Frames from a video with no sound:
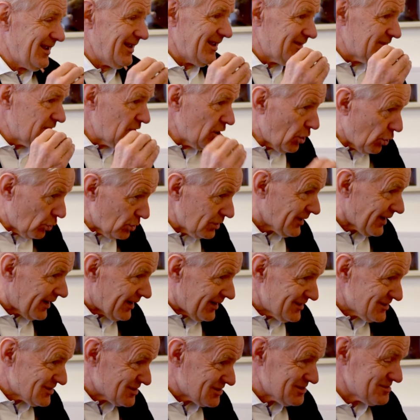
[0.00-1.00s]
In the old
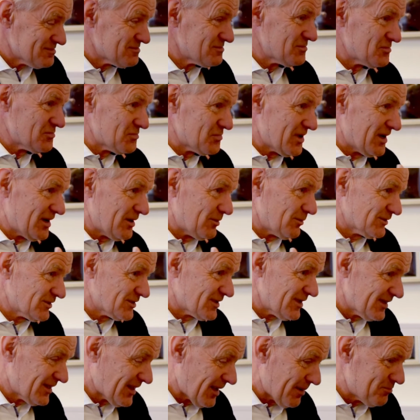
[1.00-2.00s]
days, when I
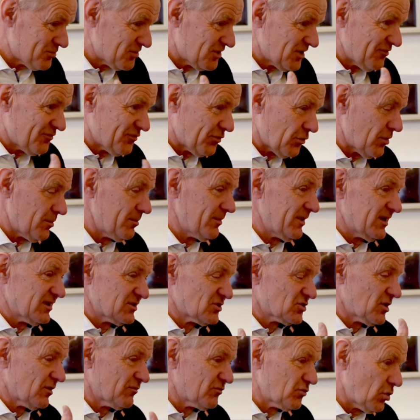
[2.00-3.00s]
was the Deputy Foreign
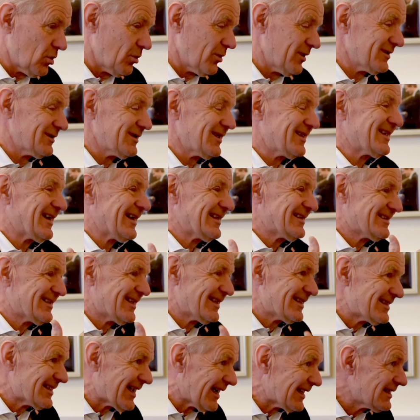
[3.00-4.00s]
Minister of Norway in the
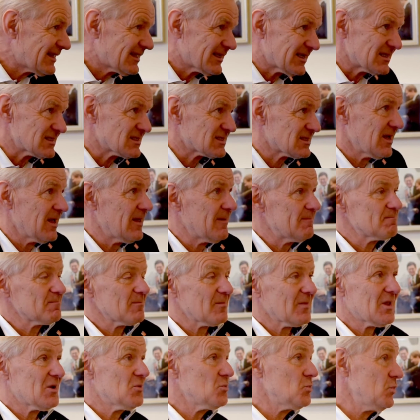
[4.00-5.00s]
1990s,
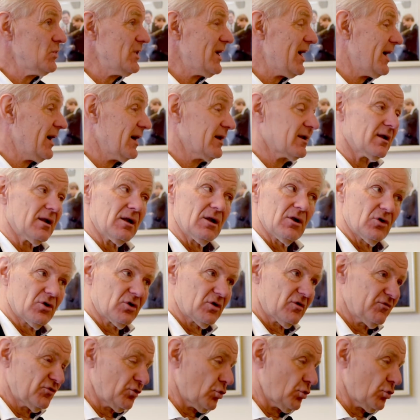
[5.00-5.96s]
we had a lot of